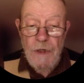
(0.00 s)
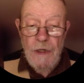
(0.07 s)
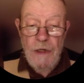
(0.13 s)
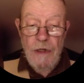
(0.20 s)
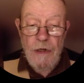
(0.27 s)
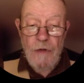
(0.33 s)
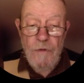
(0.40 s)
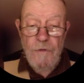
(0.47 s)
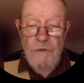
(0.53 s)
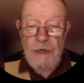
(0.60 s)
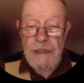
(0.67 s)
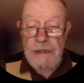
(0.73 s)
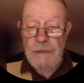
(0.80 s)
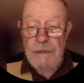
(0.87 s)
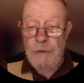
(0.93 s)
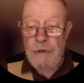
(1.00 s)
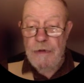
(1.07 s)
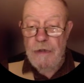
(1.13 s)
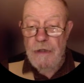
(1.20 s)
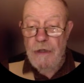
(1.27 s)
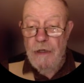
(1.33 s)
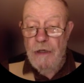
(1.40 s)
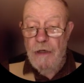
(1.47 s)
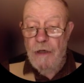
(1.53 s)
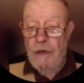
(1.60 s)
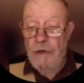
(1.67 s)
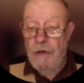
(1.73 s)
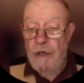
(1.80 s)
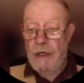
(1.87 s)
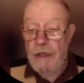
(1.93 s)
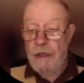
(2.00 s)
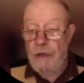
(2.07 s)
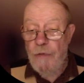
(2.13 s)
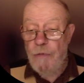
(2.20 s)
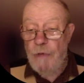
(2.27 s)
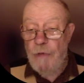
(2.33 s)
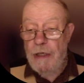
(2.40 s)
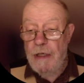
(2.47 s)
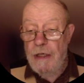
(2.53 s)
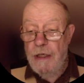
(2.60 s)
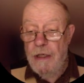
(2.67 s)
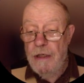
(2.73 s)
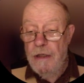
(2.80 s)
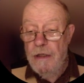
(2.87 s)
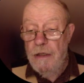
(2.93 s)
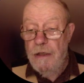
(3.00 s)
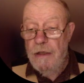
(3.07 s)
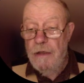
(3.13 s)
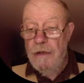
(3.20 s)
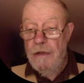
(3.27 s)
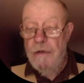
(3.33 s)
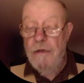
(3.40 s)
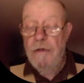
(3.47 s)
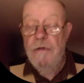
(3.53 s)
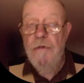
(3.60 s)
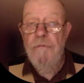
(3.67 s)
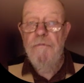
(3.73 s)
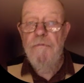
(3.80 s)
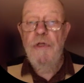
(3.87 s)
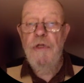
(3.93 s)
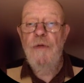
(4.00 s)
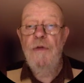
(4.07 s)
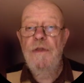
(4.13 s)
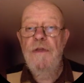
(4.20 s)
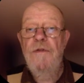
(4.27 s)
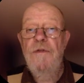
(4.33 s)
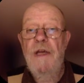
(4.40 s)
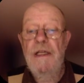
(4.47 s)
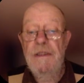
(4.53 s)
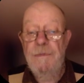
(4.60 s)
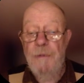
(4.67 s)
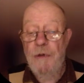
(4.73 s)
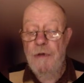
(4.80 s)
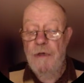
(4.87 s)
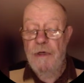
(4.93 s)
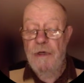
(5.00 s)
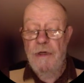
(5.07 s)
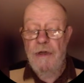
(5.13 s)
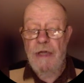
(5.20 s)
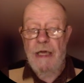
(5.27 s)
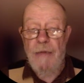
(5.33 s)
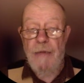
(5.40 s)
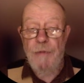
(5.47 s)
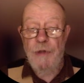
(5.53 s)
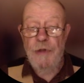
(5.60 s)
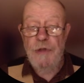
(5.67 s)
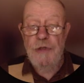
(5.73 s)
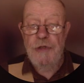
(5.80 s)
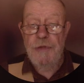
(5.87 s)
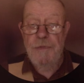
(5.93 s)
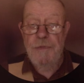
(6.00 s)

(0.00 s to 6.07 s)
and on Facebook, although I don't really use Facebook that much.